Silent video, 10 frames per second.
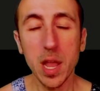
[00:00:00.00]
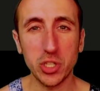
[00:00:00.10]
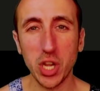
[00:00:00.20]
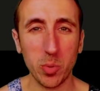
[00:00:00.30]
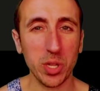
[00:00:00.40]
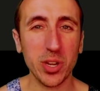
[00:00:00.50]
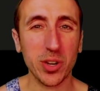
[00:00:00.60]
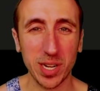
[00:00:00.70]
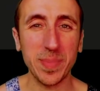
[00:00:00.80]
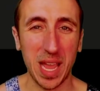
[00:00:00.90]
Generally, you're
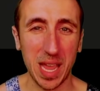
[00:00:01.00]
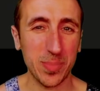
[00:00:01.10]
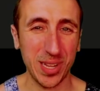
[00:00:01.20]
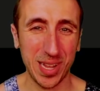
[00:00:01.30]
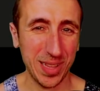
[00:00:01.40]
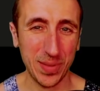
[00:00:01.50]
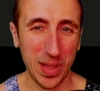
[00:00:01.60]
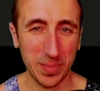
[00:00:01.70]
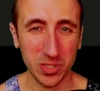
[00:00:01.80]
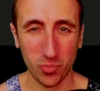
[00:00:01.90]
going to be able to hit the
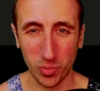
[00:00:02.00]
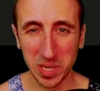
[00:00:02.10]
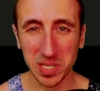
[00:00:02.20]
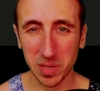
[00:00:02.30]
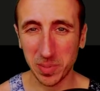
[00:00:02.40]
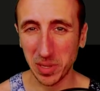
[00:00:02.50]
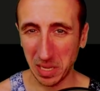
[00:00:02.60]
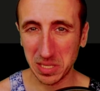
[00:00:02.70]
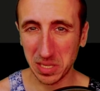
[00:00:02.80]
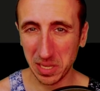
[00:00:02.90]
enemies reasonably
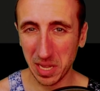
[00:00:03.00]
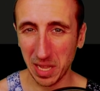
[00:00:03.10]
easily,